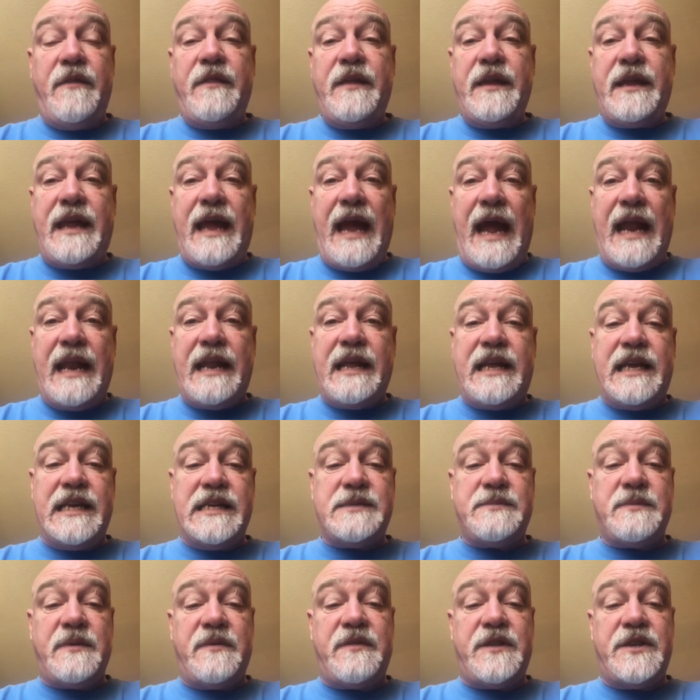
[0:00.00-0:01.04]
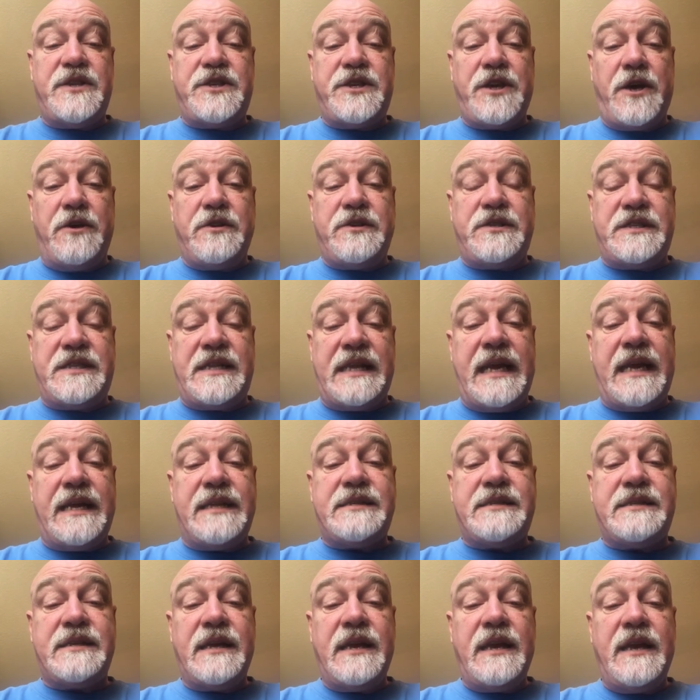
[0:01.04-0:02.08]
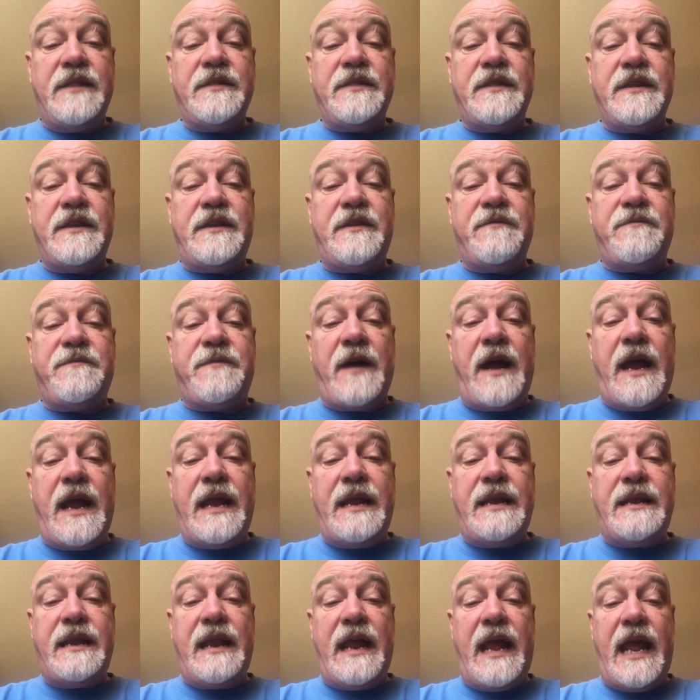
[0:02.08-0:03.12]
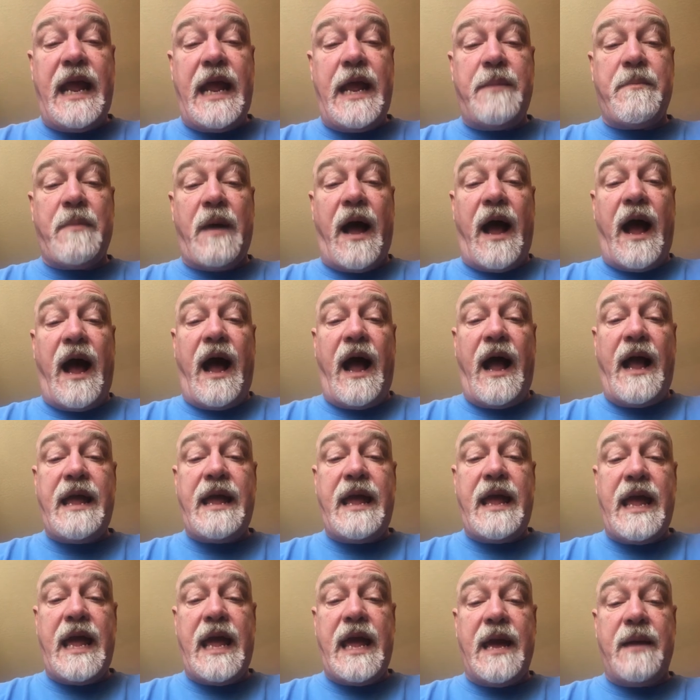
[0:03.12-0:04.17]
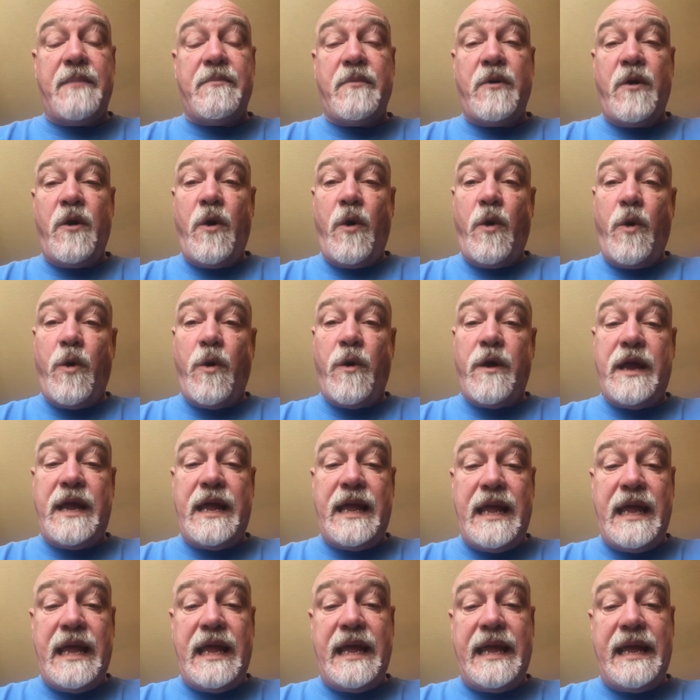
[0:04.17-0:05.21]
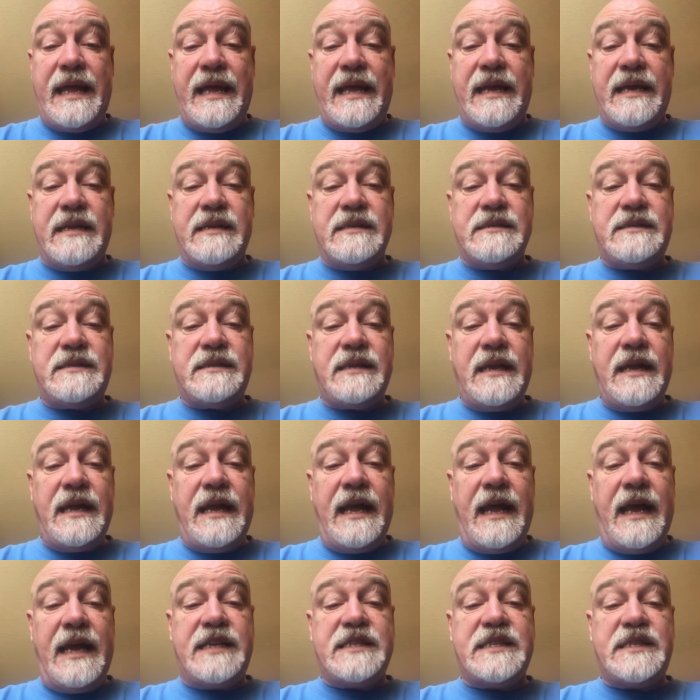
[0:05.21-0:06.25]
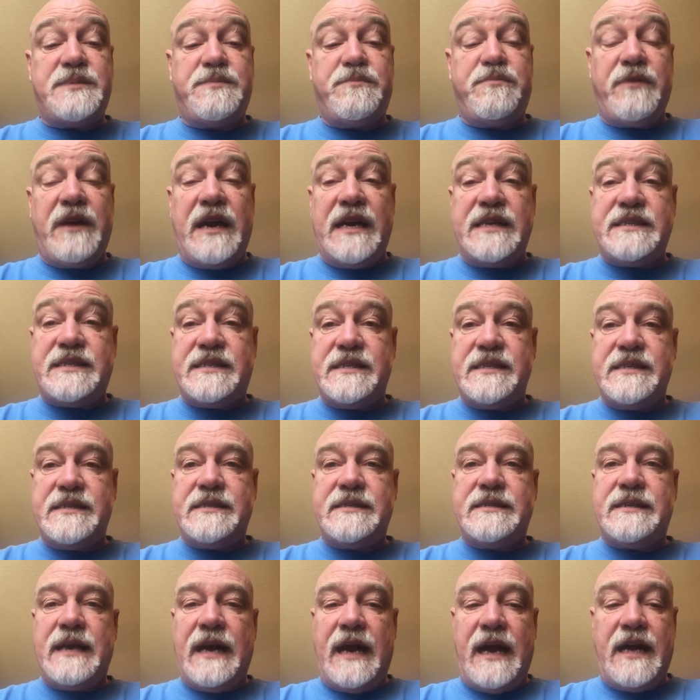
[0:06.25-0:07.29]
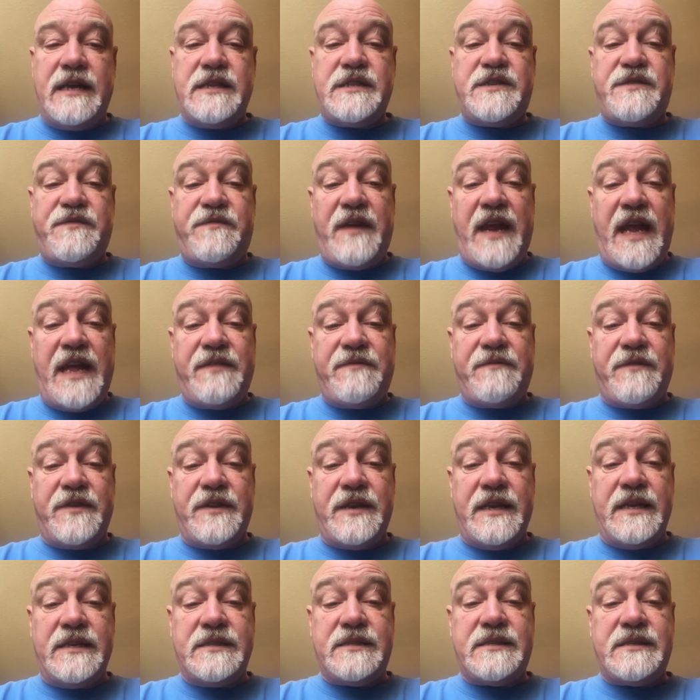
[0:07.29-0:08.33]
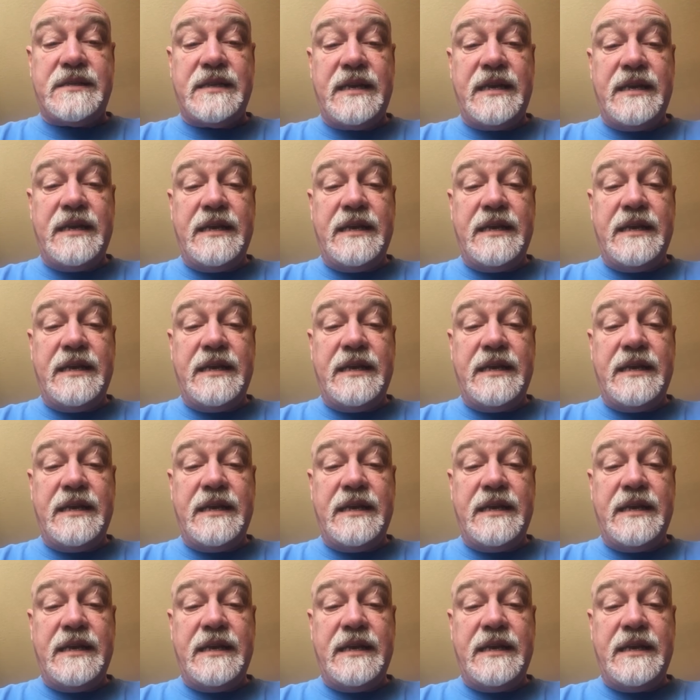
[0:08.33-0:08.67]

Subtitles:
The Catechism of the Church states, the divine name I Am, or He Is, expresses God's faithfulness.